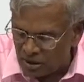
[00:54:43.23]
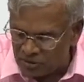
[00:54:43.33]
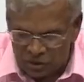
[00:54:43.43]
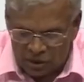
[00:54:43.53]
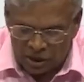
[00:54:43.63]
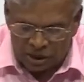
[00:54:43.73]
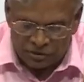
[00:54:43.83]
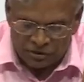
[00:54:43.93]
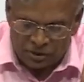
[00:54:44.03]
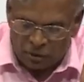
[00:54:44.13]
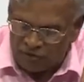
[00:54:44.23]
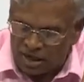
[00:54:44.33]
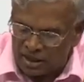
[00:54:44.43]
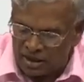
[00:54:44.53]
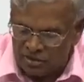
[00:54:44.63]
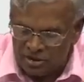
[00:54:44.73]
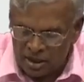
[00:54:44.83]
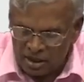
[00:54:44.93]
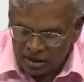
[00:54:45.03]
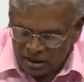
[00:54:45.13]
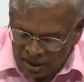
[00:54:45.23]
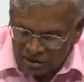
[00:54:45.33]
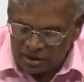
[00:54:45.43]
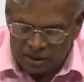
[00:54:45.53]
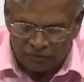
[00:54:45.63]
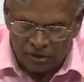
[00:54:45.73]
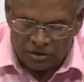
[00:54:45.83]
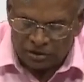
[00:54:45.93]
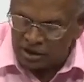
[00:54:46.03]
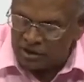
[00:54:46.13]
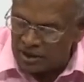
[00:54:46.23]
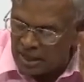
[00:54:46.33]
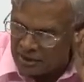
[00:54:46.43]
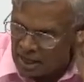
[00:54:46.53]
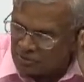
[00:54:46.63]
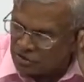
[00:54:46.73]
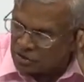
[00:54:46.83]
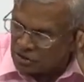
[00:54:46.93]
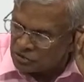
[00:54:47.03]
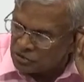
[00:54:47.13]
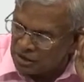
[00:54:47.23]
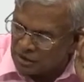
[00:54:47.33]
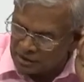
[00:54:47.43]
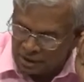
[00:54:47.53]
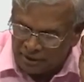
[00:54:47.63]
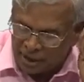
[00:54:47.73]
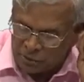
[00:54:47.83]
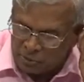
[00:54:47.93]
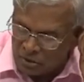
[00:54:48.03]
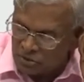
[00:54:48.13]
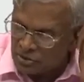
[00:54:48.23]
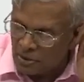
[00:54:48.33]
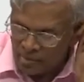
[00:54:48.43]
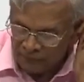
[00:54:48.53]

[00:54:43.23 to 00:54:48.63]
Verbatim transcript: So its covariance is Z tilde times Z tilde transpose.